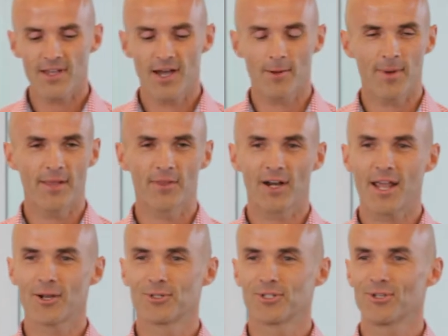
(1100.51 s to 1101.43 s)
um, and the
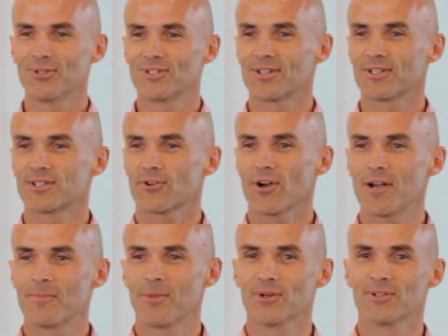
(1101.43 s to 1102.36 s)
language you use to
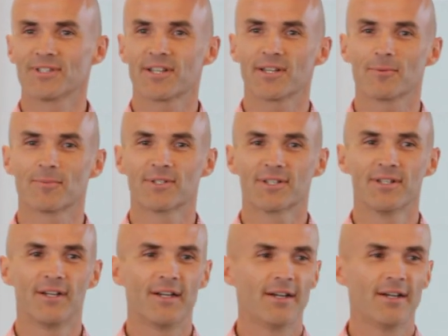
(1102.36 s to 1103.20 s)
describe those teams.